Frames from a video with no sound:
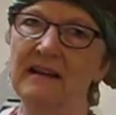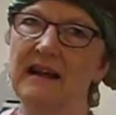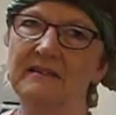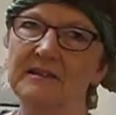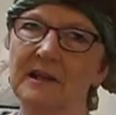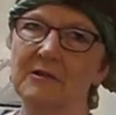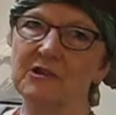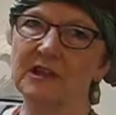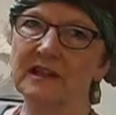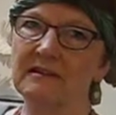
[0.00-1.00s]
and so
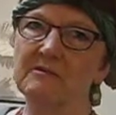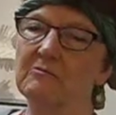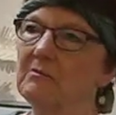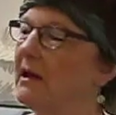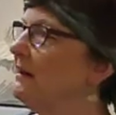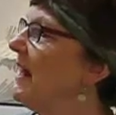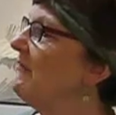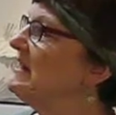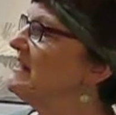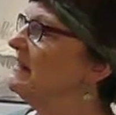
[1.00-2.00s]
she
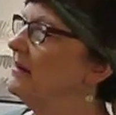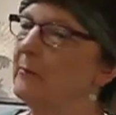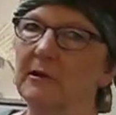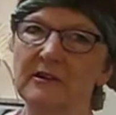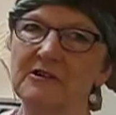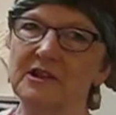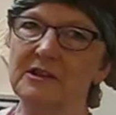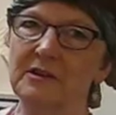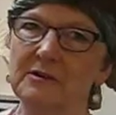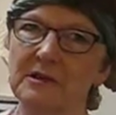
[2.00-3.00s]
inherited them, and
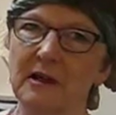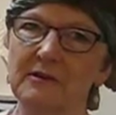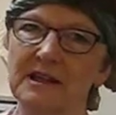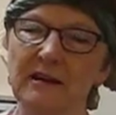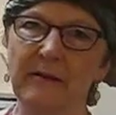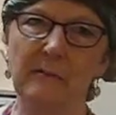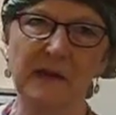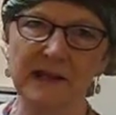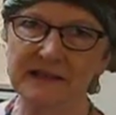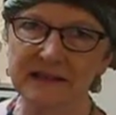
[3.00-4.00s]
she's used those in other
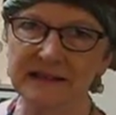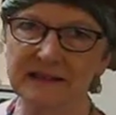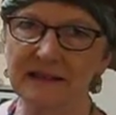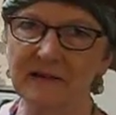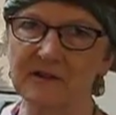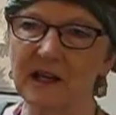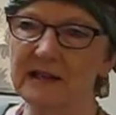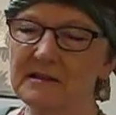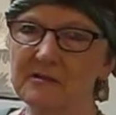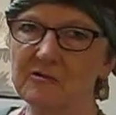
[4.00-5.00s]
pieces. So she
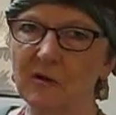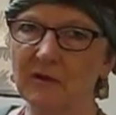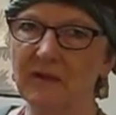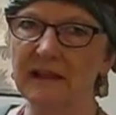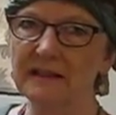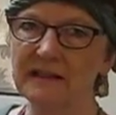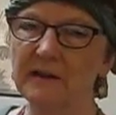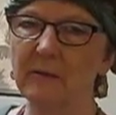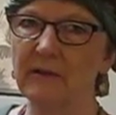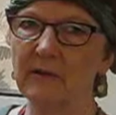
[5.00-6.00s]
has a strong affinity
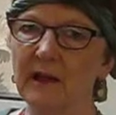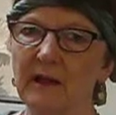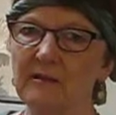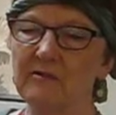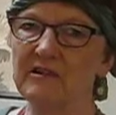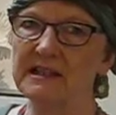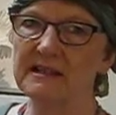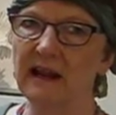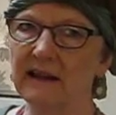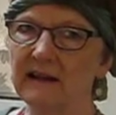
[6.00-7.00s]
with
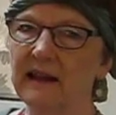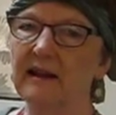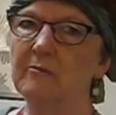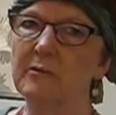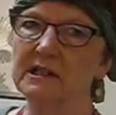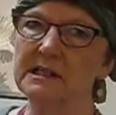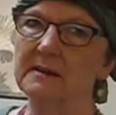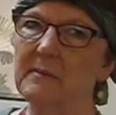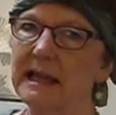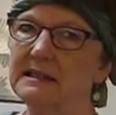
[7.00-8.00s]
recycling of
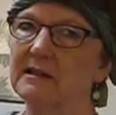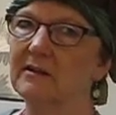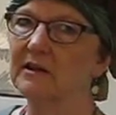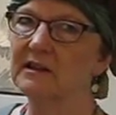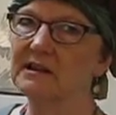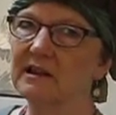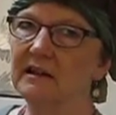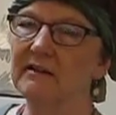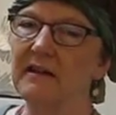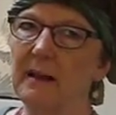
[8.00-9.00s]
printed matter and
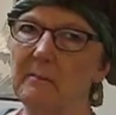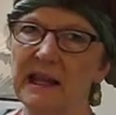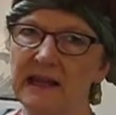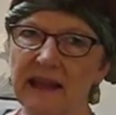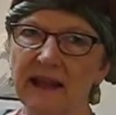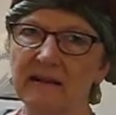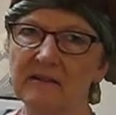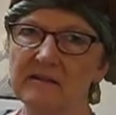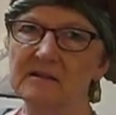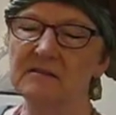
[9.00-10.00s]
their meaning
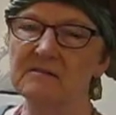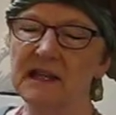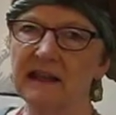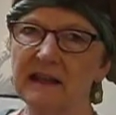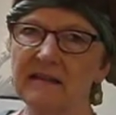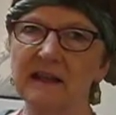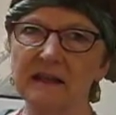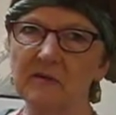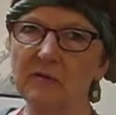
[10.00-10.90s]
and taking things